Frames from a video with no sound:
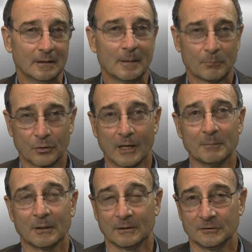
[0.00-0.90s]

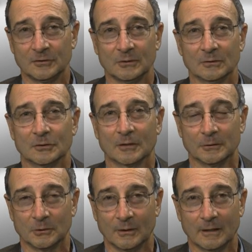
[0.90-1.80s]
primary students on
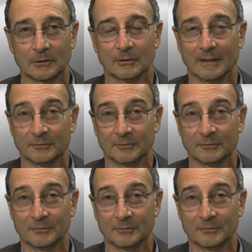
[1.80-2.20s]
your aircraft.